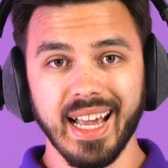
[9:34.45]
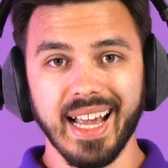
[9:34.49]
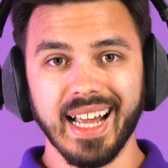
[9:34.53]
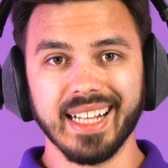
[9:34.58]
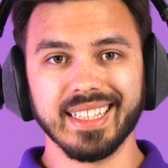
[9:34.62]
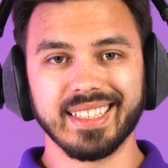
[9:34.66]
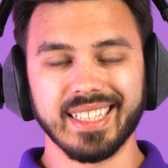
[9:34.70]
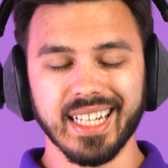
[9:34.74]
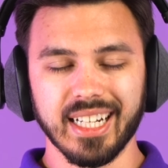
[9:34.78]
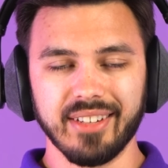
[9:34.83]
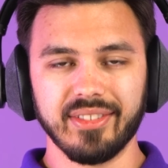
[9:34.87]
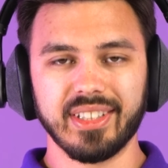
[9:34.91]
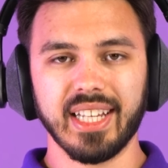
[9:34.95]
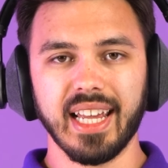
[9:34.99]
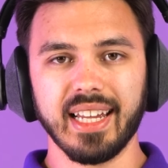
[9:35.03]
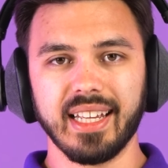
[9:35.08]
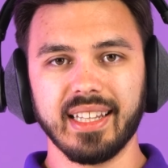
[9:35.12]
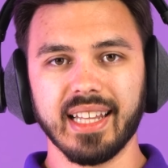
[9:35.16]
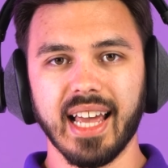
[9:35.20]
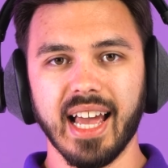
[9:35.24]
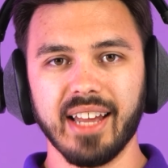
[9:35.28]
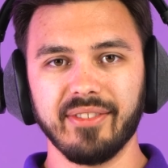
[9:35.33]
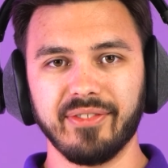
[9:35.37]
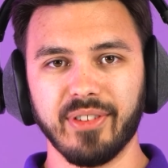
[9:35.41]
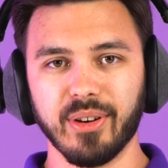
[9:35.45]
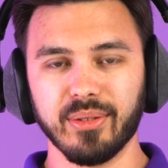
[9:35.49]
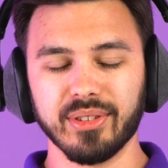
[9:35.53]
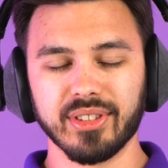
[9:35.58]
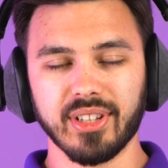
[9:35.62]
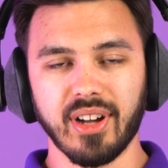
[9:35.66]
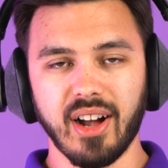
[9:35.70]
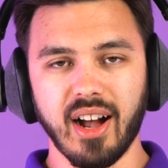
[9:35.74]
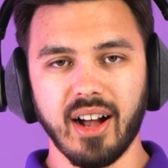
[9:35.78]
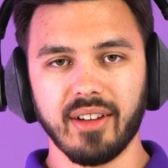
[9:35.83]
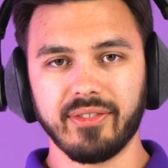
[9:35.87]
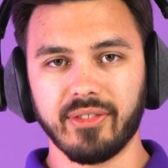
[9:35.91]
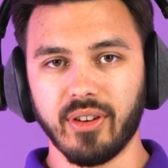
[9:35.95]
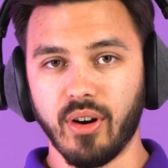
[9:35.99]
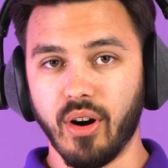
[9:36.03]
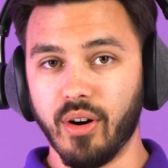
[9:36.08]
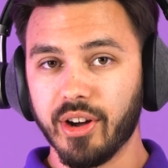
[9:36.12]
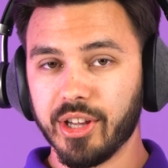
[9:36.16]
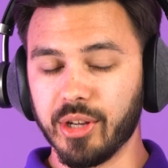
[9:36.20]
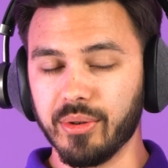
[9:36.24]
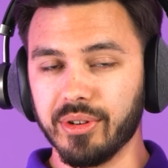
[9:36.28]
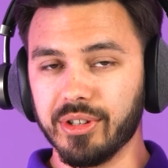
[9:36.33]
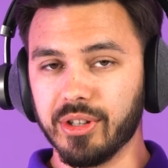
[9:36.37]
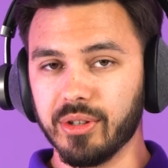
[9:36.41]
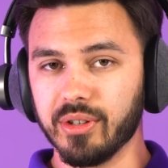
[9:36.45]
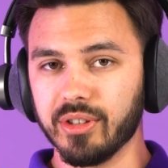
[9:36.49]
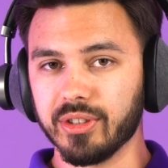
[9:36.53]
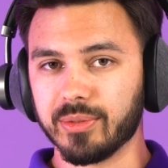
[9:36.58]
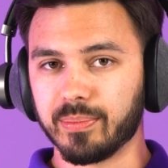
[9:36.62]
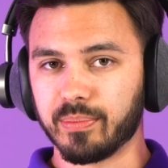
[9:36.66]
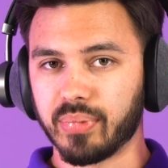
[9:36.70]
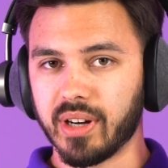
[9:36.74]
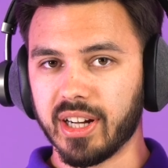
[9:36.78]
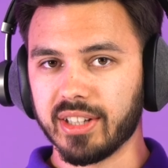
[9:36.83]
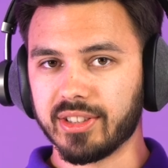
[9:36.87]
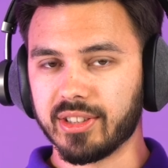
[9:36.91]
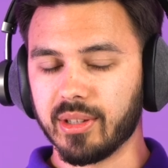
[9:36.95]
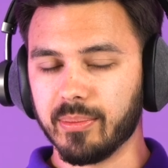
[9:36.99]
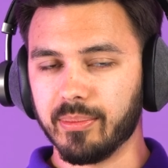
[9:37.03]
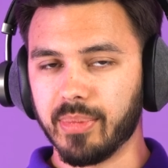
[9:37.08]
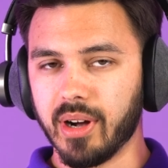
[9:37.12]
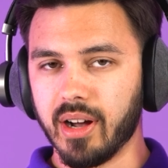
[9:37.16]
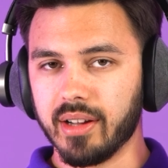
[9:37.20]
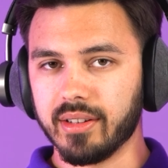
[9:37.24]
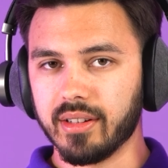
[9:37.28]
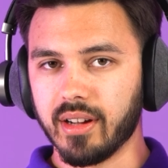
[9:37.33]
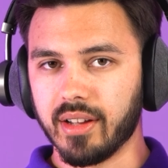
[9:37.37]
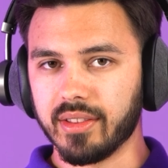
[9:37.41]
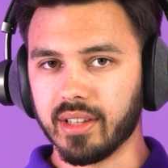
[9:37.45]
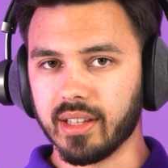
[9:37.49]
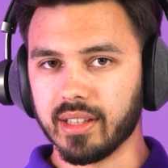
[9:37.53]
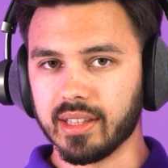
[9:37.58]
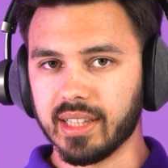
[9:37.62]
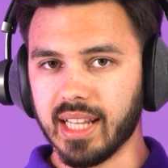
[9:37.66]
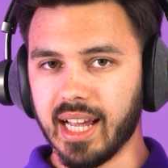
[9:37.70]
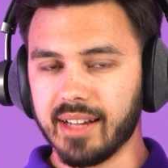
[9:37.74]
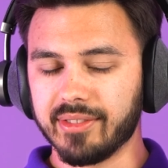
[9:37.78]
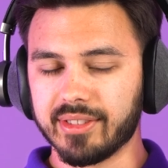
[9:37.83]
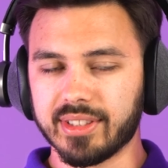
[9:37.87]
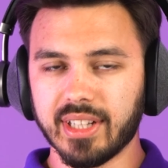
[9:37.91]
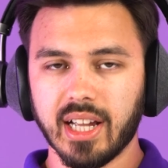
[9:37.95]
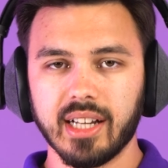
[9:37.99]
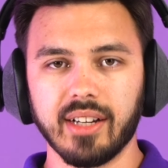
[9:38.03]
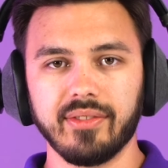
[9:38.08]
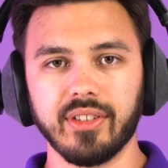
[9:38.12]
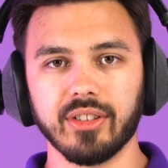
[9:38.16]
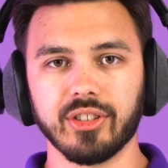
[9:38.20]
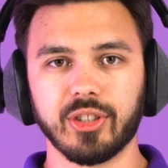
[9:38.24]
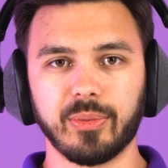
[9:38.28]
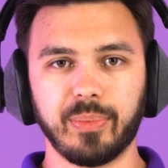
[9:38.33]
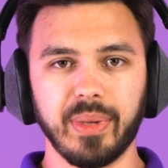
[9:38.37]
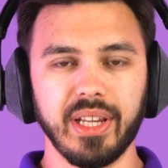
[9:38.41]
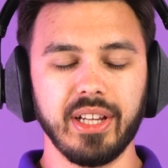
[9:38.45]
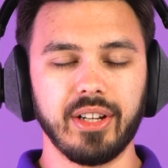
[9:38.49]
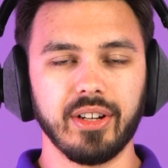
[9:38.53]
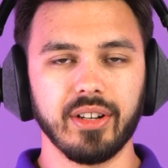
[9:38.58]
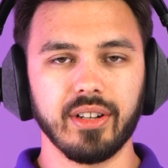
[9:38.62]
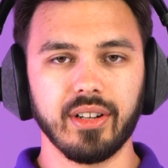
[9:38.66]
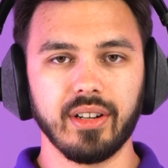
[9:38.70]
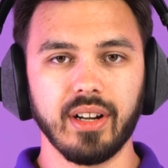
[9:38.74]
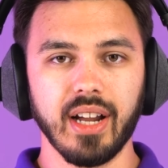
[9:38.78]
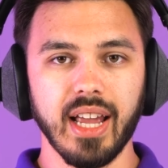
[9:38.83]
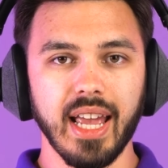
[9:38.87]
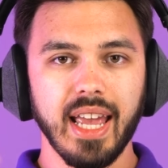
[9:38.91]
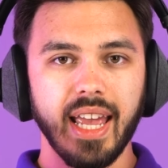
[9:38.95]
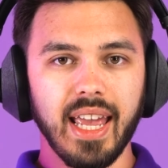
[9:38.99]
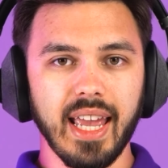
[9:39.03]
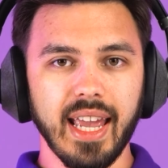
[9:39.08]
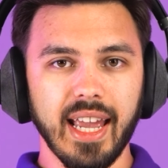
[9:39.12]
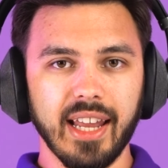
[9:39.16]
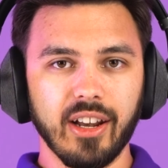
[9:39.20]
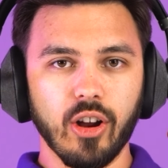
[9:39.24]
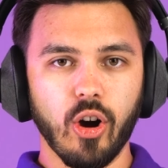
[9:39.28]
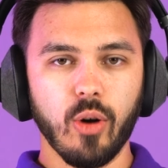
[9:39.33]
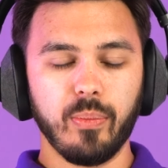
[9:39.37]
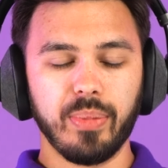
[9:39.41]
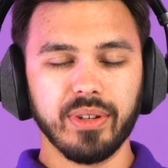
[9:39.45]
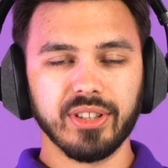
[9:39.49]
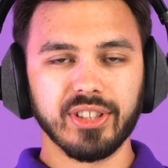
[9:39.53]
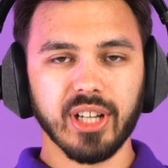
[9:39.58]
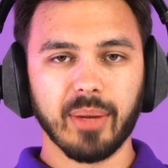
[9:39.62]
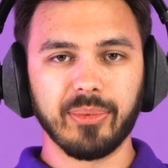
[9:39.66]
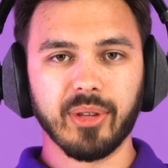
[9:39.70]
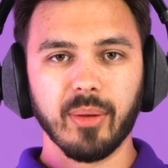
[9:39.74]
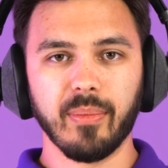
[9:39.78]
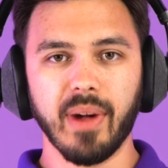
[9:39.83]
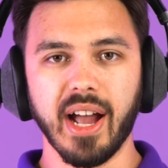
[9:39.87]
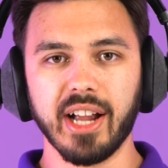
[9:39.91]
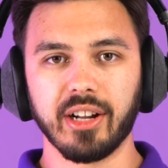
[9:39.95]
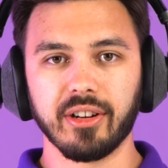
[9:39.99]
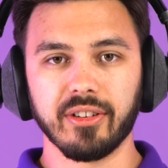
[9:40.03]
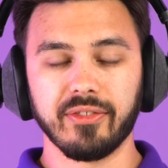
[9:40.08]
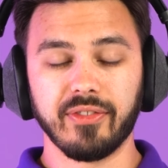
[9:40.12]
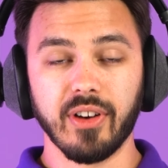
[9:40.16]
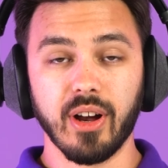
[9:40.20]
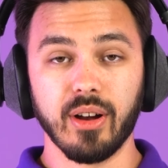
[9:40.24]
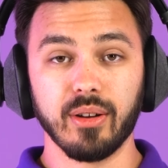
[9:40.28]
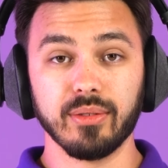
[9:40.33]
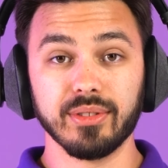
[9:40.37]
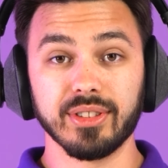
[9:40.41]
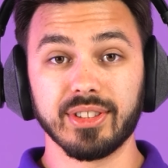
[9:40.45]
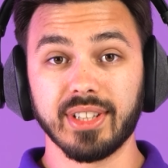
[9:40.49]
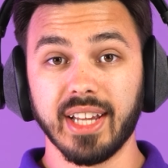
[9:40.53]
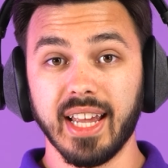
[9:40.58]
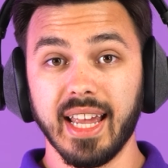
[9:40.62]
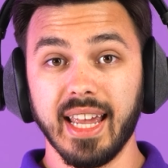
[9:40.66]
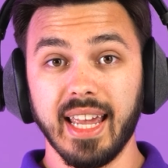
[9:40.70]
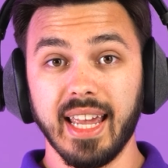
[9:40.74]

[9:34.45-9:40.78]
Instead of taking the headphones off, all you would do is press the button on the left side of your speaker. It opens up the microphones